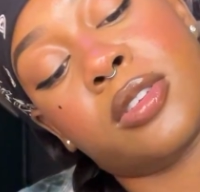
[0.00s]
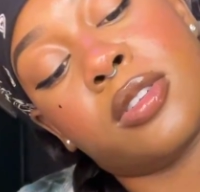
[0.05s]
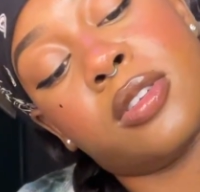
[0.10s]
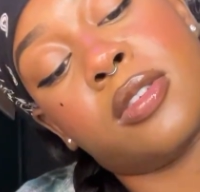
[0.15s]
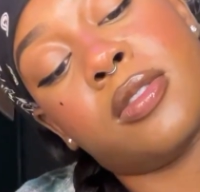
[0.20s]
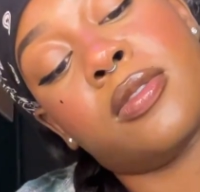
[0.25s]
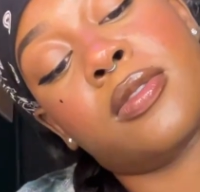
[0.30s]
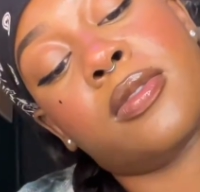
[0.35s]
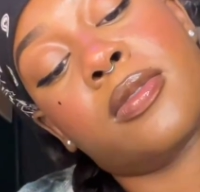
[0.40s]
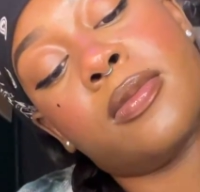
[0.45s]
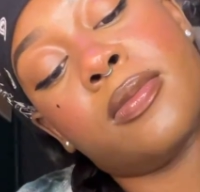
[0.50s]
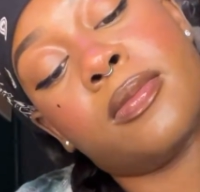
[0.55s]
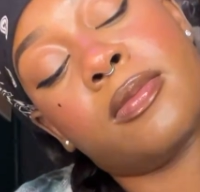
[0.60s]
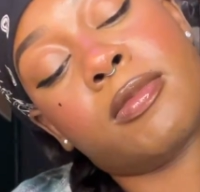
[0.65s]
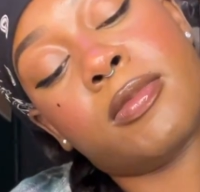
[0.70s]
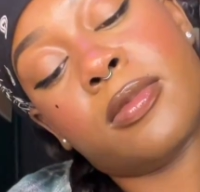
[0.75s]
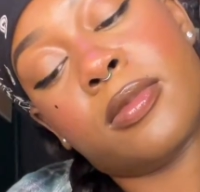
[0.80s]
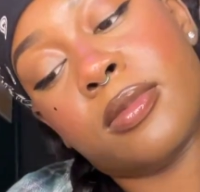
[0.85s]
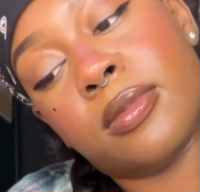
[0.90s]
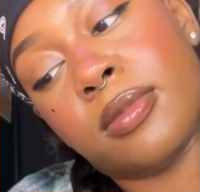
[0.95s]
self?
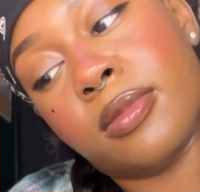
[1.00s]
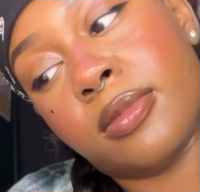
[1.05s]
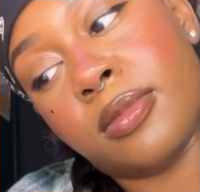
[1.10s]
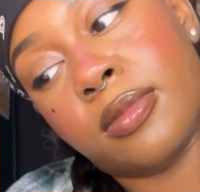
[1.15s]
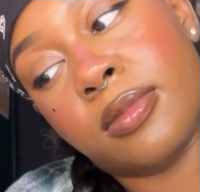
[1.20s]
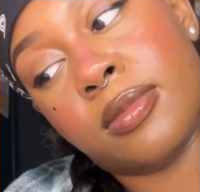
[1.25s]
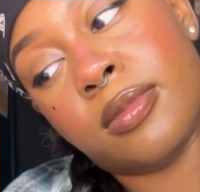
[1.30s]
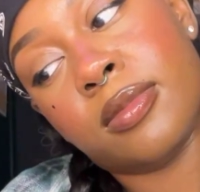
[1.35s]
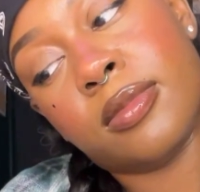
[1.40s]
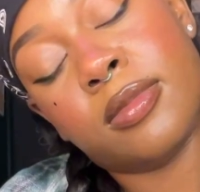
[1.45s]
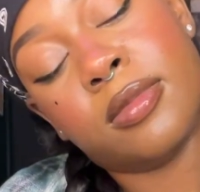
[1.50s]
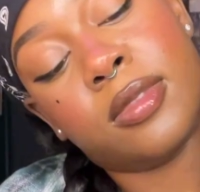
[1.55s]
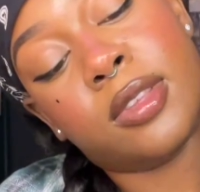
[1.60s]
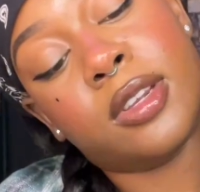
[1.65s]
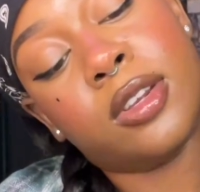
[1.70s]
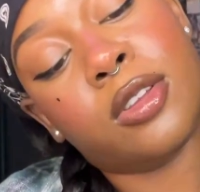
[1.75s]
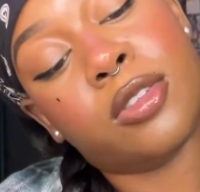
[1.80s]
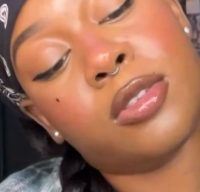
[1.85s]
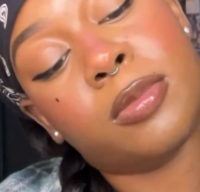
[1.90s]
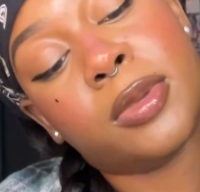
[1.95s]

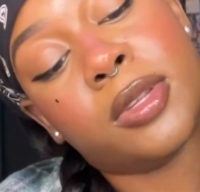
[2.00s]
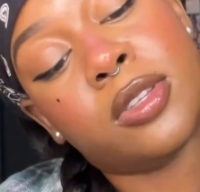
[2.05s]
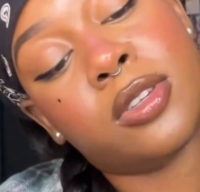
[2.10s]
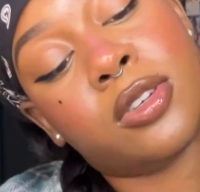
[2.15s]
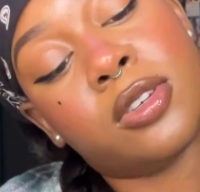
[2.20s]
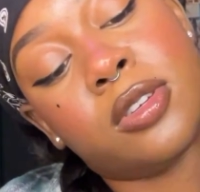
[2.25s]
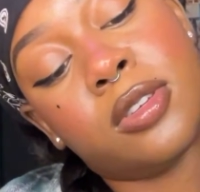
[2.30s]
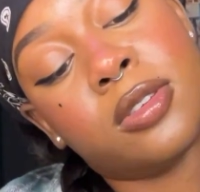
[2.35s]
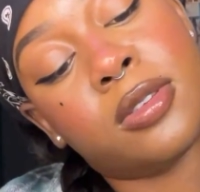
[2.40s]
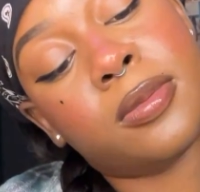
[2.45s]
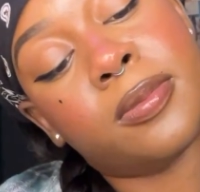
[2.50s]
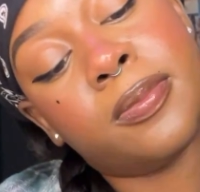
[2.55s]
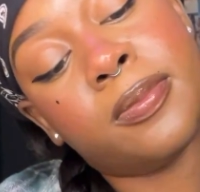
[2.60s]
Any other messages?